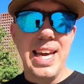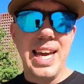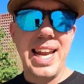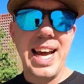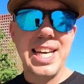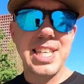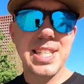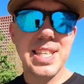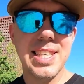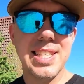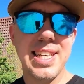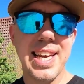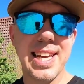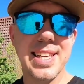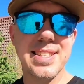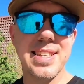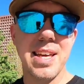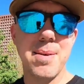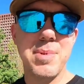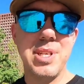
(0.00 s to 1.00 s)
it actually
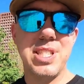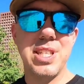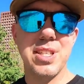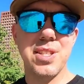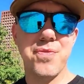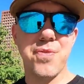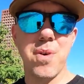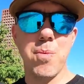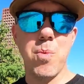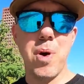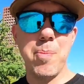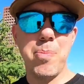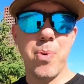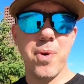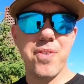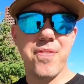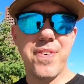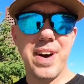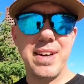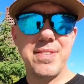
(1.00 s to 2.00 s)
takes images from
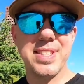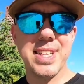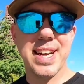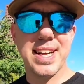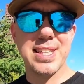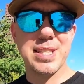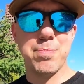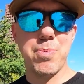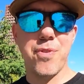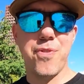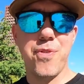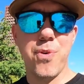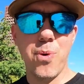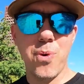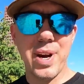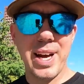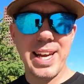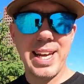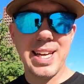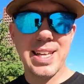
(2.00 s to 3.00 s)
1.5 seconds
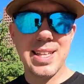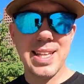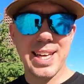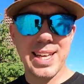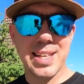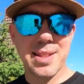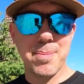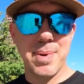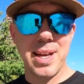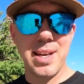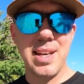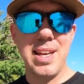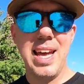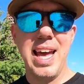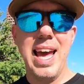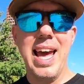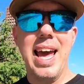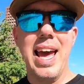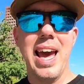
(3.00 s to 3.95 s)
before I click the button